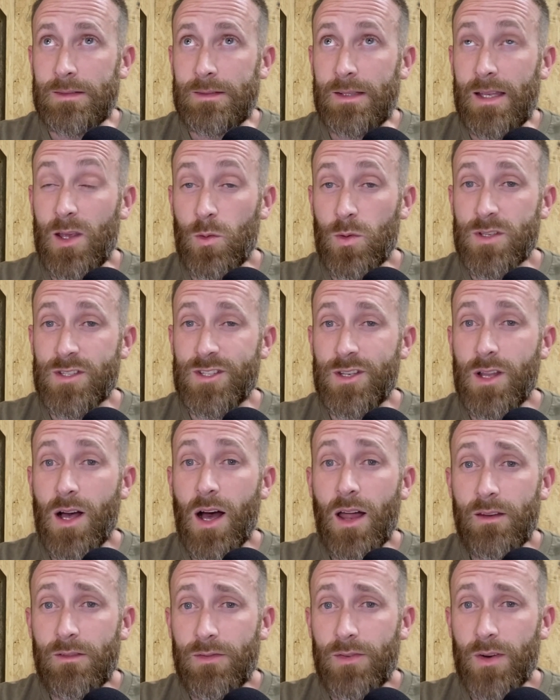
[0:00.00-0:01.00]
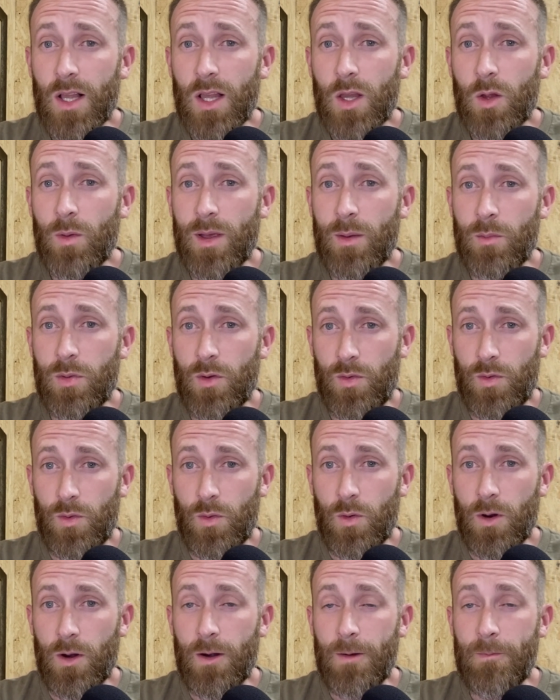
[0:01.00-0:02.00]
he was not following
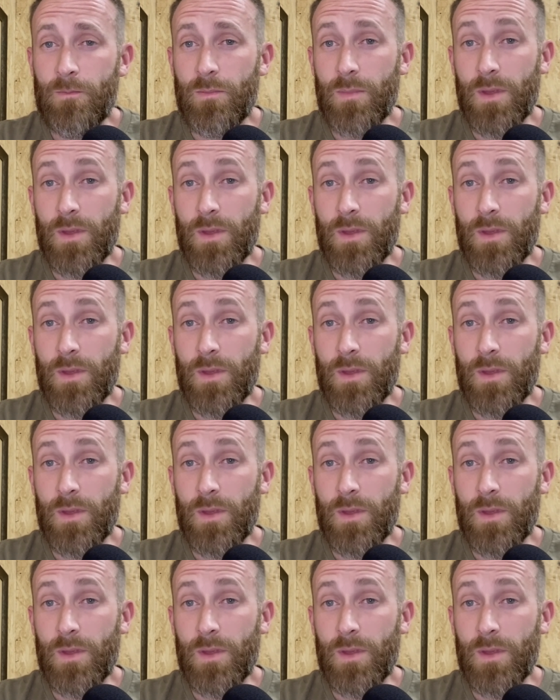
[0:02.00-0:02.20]
before.